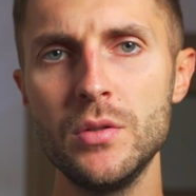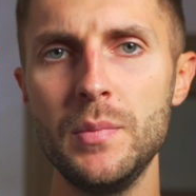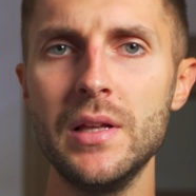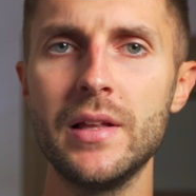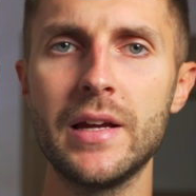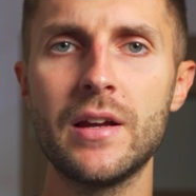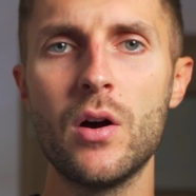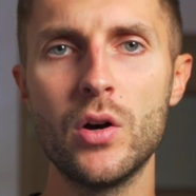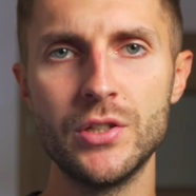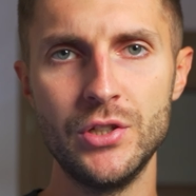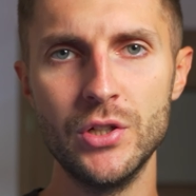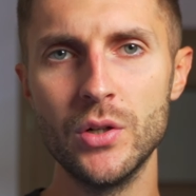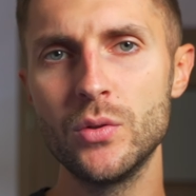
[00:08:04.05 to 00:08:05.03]
to be like
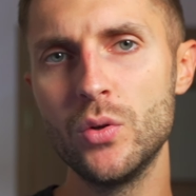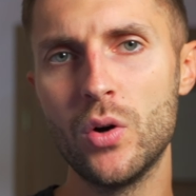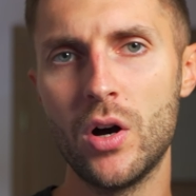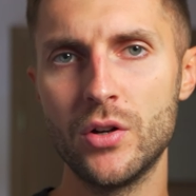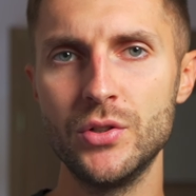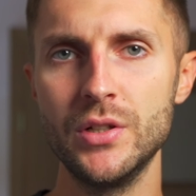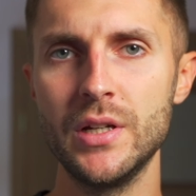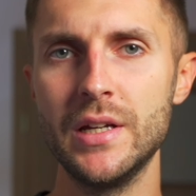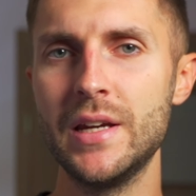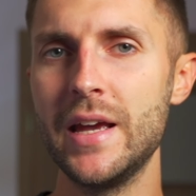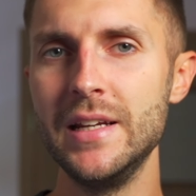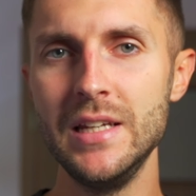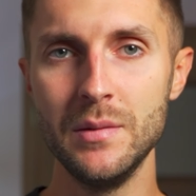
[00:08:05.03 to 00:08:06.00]
zero to one hundred in
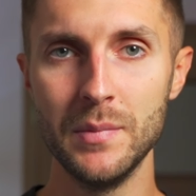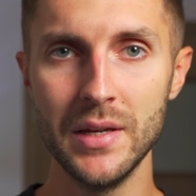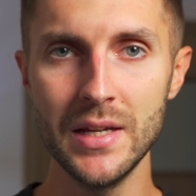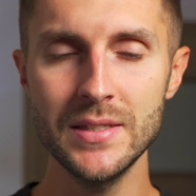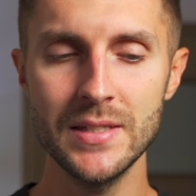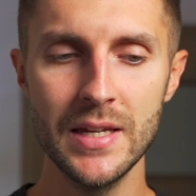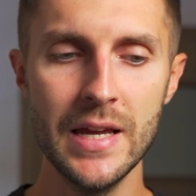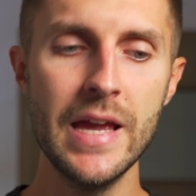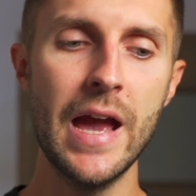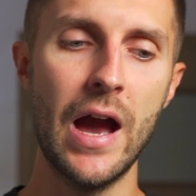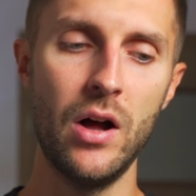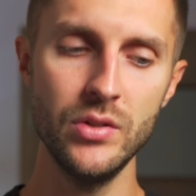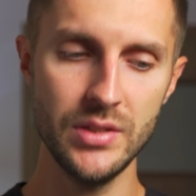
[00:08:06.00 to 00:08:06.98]
eighteen minutes.
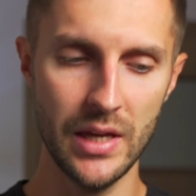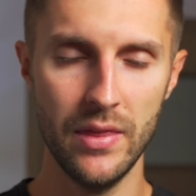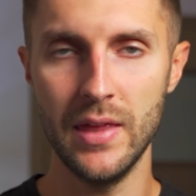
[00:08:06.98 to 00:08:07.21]
I'll say